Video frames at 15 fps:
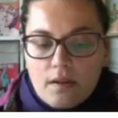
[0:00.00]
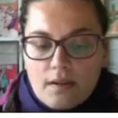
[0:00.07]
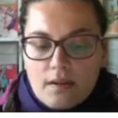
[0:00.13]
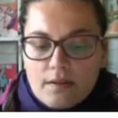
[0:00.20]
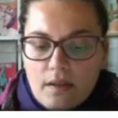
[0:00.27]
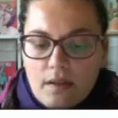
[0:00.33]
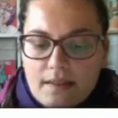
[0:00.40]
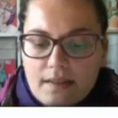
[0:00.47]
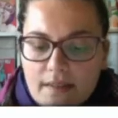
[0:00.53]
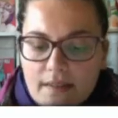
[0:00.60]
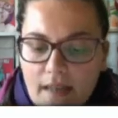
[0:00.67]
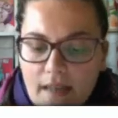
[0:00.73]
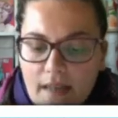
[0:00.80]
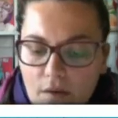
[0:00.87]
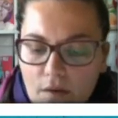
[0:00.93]
So let's see
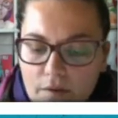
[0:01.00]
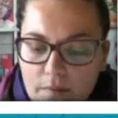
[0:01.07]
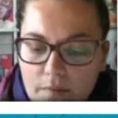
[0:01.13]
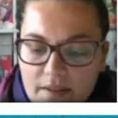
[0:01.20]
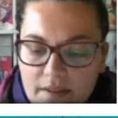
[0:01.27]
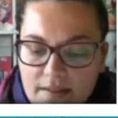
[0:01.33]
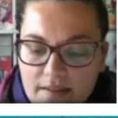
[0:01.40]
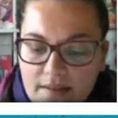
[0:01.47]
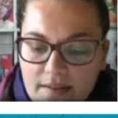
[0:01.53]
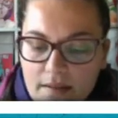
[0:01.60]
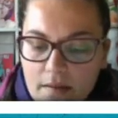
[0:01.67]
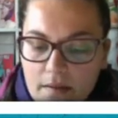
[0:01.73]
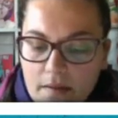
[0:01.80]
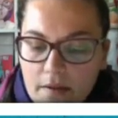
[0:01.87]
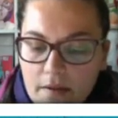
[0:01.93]
how from this,
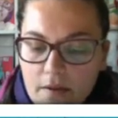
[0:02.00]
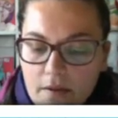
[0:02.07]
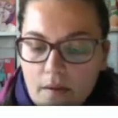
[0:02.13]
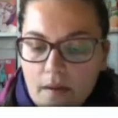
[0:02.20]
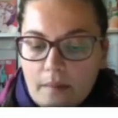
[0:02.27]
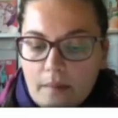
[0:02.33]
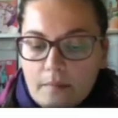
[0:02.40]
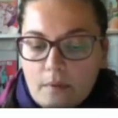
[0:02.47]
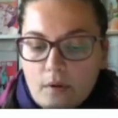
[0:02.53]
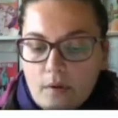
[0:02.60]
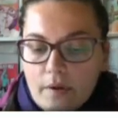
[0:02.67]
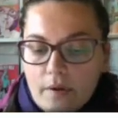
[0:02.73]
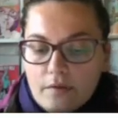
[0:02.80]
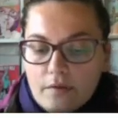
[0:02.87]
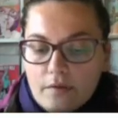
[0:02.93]
I'm
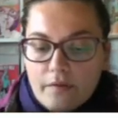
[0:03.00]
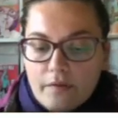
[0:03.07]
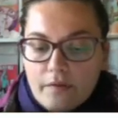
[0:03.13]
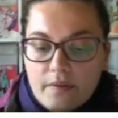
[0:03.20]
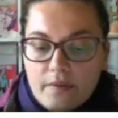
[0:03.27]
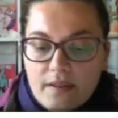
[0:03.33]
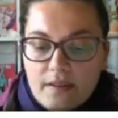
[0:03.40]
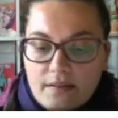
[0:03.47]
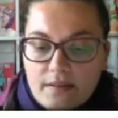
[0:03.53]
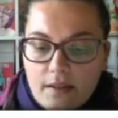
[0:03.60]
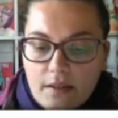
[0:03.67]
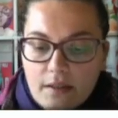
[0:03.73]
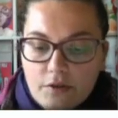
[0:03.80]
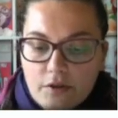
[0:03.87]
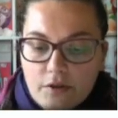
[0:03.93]
going from this
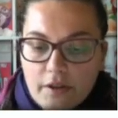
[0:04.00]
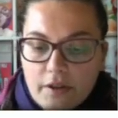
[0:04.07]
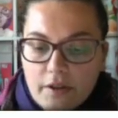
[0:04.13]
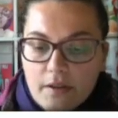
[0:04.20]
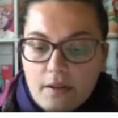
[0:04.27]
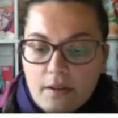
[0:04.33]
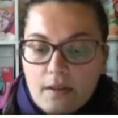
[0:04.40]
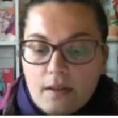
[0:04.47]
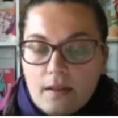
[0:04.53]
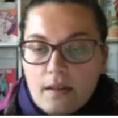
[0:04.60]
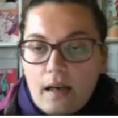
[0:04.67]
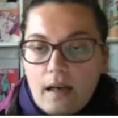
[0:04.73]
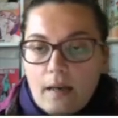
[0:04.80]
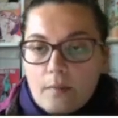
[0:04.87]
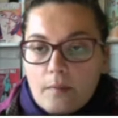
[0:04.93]
structure here,
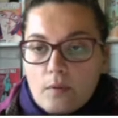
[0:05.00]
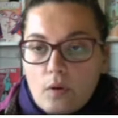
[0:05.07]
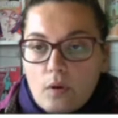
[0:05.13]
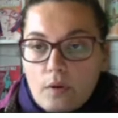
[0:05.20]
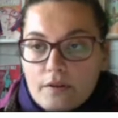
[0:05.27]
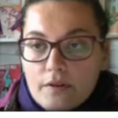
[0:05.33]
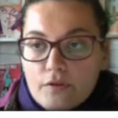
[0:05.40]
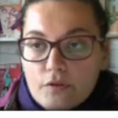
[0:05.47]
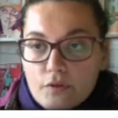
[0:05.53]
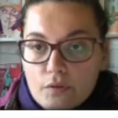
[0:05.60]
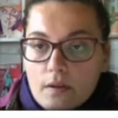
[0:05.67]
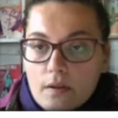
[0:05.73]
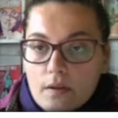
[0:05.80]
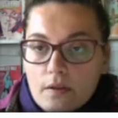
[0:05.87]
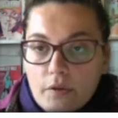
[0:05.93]
I'm going
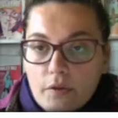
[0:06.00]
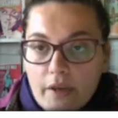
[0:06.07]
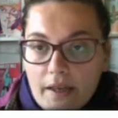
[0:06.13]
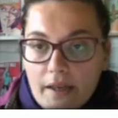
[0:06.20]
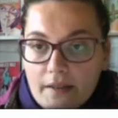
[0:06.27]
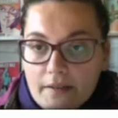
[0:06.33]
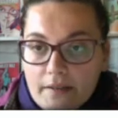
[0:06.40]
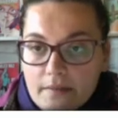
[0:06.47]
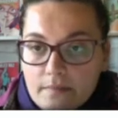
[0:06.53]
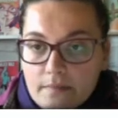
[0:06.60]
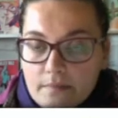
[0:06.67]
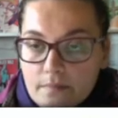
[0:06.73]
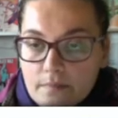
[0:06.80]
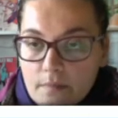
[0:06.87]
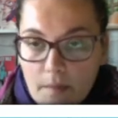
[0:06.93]
to create
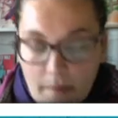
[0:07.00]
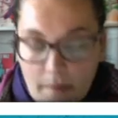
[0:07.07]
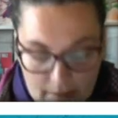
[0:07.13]
a manga